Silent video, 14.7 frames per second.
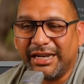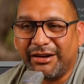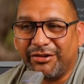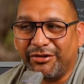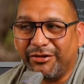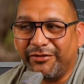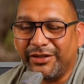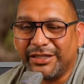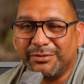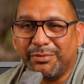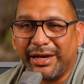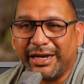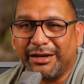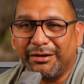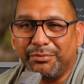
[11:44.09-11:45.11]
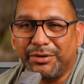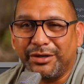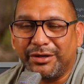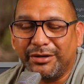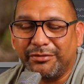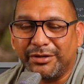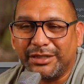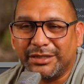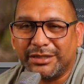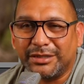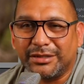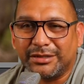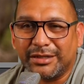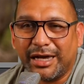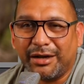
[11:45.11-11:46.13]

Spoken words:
I don't know if it's my computer, which is,